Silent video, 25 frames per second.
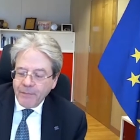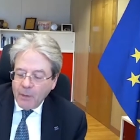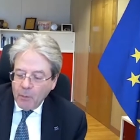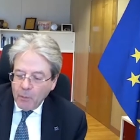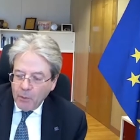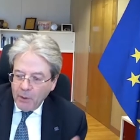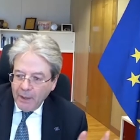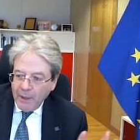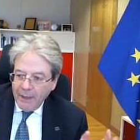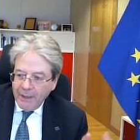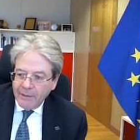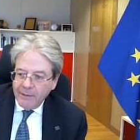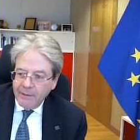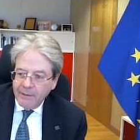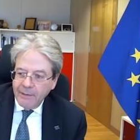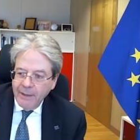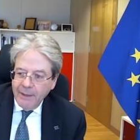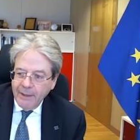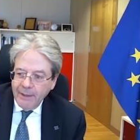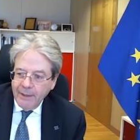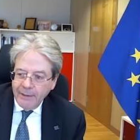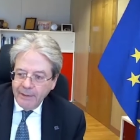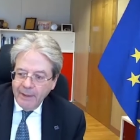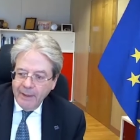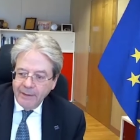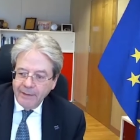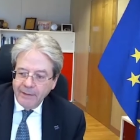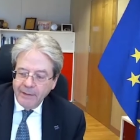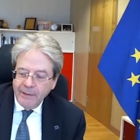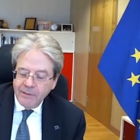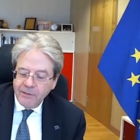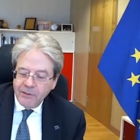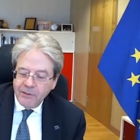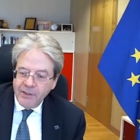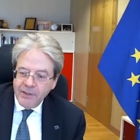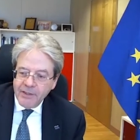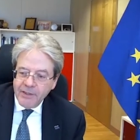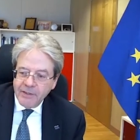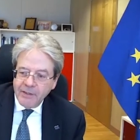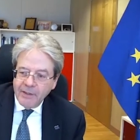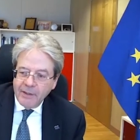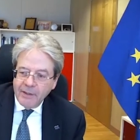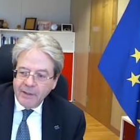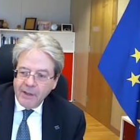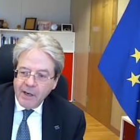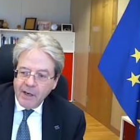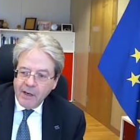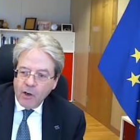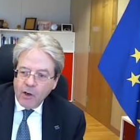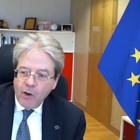we had an
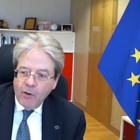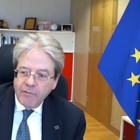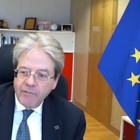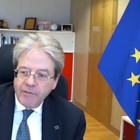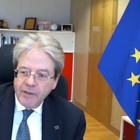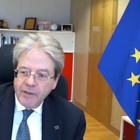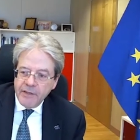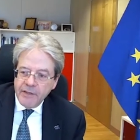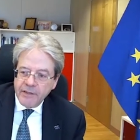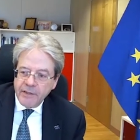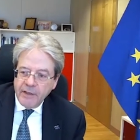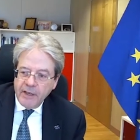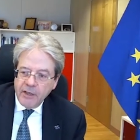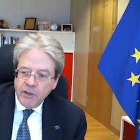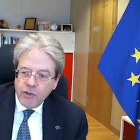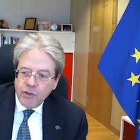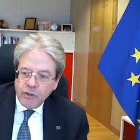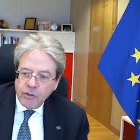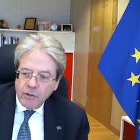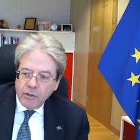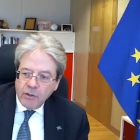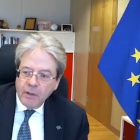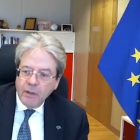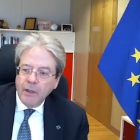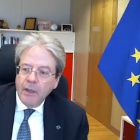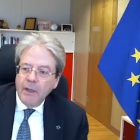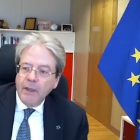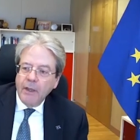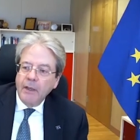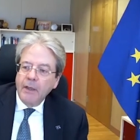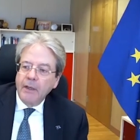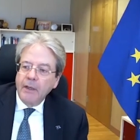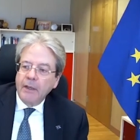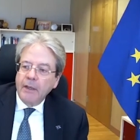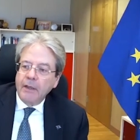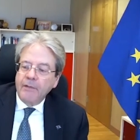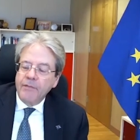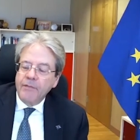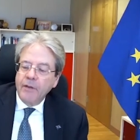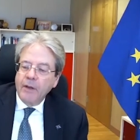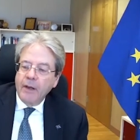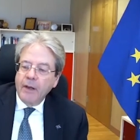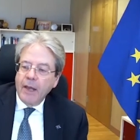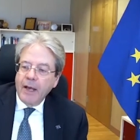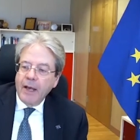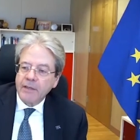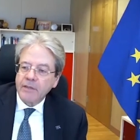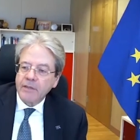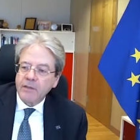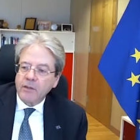interesting conversation in the
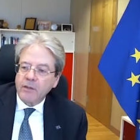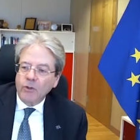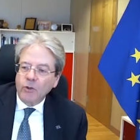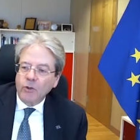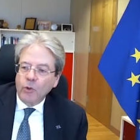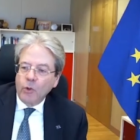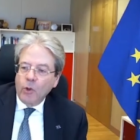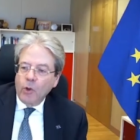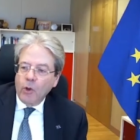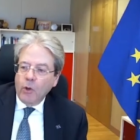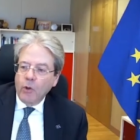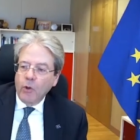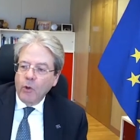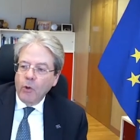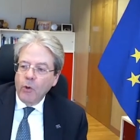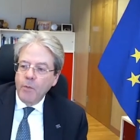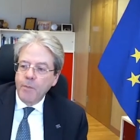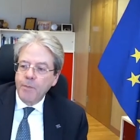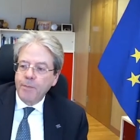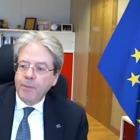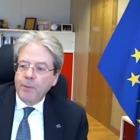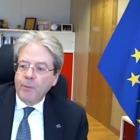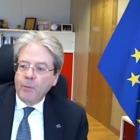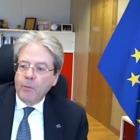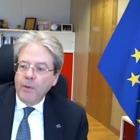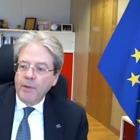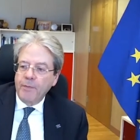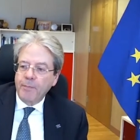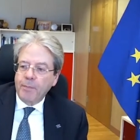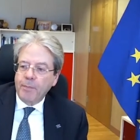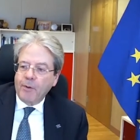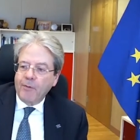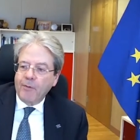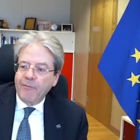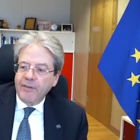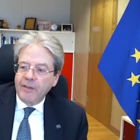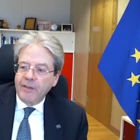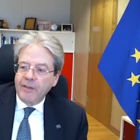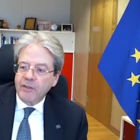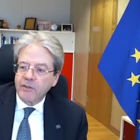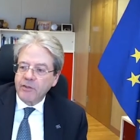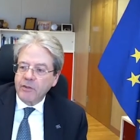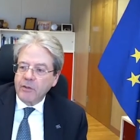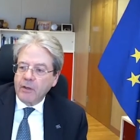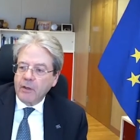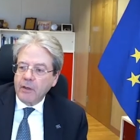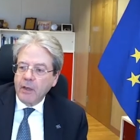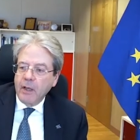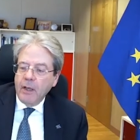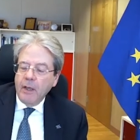last Eurogroup with
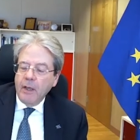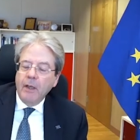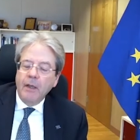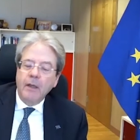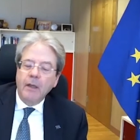Professor